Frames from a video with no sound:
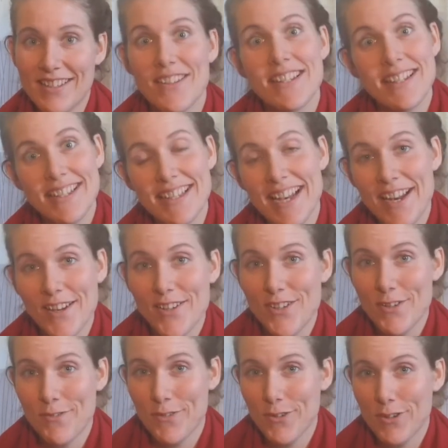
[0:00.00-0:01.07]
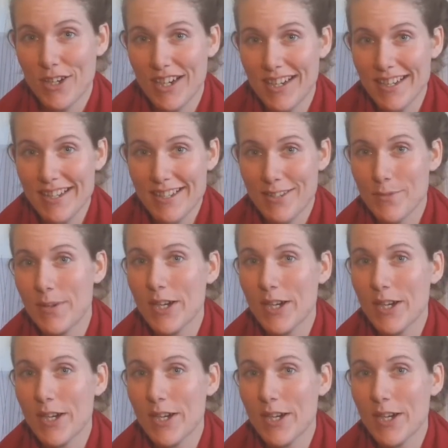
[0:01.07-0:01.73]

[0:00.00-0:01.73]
So this is an energy forecast.